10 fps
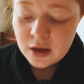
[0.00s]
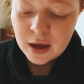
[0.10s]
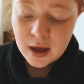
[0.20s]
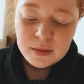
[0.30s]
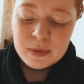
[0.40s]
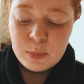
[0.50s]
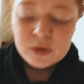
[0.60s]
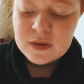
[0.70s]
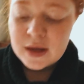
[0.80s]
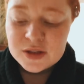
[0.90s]
Uh, my
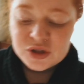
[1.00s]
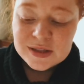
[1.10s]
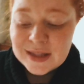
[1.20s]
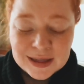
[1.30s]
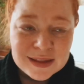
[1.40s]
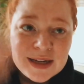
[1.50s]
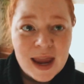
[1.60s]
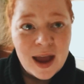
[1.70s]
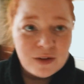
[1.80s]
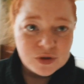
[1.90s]
birthday is just like the day
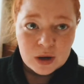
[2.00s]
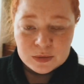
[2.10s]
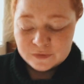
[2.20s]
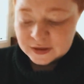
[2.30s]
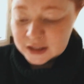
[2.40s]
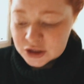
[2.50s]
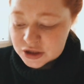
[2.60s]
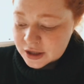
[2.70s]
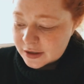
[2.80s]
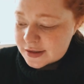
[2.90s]
after I would
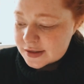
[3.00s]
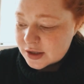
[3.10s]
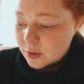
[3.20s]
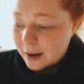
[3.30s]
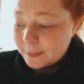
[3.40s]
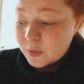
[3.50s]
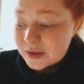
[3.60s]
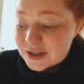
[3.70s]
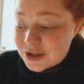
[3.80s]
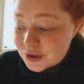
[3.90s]
finish. So I'm going
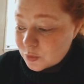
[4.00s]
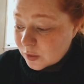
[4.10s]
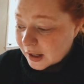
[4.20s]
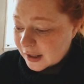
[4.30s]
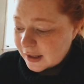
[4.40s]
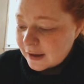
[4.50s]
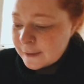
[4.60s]
to do one.